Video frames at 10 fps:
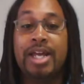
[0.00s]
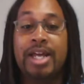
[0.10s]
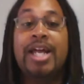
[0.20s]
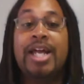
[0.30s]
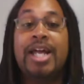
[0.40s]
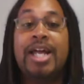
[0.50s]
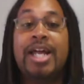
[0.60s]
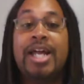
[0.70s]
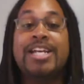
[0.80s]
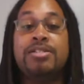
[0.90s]

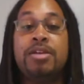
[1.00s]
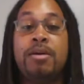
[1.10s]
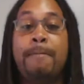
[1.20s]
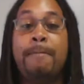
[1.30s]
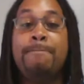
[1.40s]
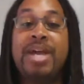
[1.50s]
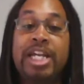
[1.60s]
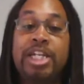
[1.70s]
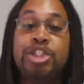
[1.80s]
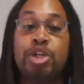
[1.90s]
lift, and that
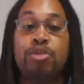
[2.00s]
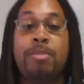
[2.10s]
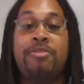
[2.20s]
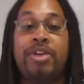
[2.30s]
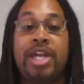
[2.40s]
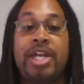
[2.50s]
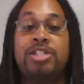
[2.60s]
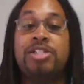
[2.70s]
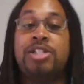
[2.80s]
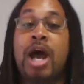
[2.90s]
has major
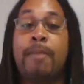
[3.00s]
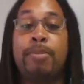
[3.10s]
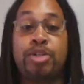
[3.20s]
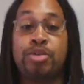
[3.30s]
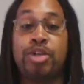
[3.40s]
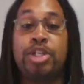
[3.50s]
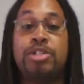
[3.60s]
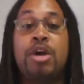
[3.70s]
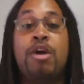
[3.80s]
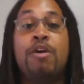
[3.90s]
ramifications and
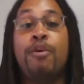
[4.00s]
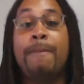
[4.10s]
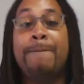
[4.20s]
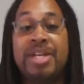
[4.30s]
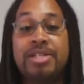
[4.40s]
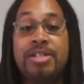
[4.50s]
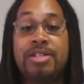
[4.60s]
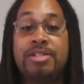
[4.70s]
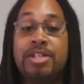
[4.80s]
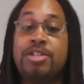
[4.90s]
opportunities for
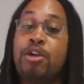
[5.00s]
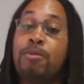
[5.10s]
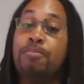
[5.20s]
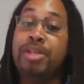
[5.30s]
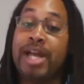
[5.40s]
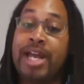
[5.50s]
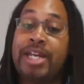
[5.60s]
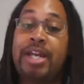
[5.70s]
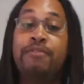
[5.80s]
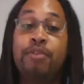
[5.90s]
businesses that are
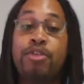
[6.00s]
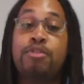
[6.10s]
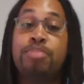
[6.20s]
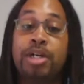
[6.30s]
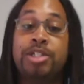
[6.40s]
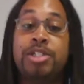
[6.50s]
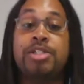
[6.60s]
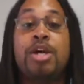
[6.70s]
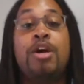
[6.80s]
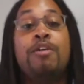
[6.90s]
planning for their budgets
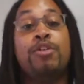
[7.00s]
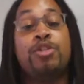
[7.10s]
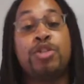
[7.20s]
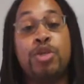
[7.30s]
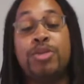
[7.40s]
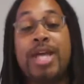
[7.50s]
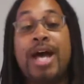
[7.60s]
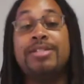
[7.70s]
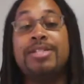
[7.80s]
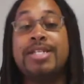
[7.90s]
for
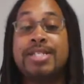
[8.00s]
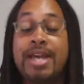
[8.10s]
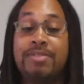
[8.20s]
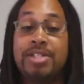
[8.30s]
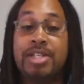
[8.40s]
2017